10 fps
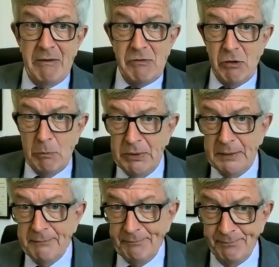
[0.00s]
a
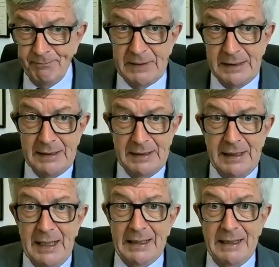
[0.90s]
rope
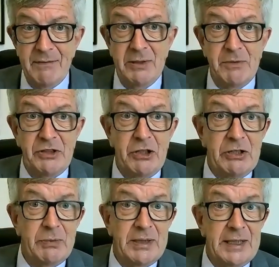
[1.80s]
and giving them a
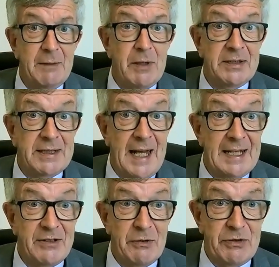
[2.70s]
choice whether they want to
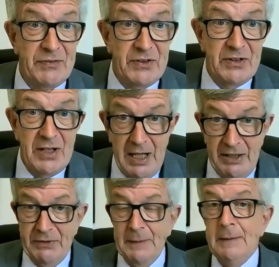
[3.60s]
catch hold of it or
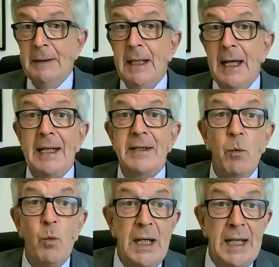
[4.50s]
not.
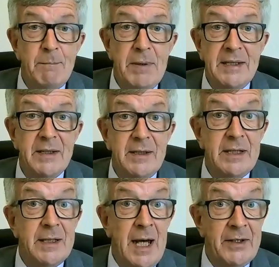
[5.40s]
The willing bit,
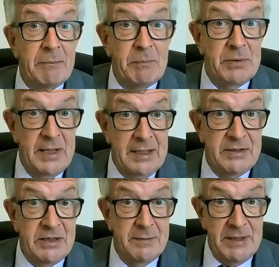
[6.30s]
the Data
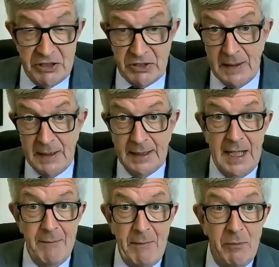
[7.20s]
Protection Commission
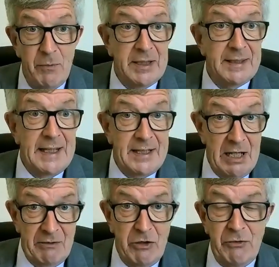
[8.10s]
came out with, and they
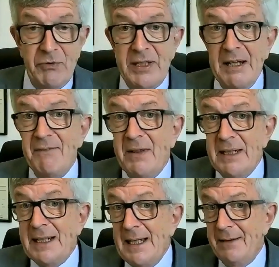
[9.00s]
covered that
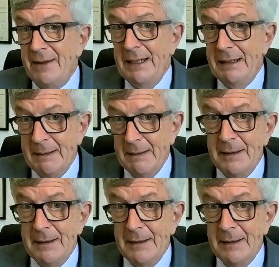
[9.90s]
very clearly.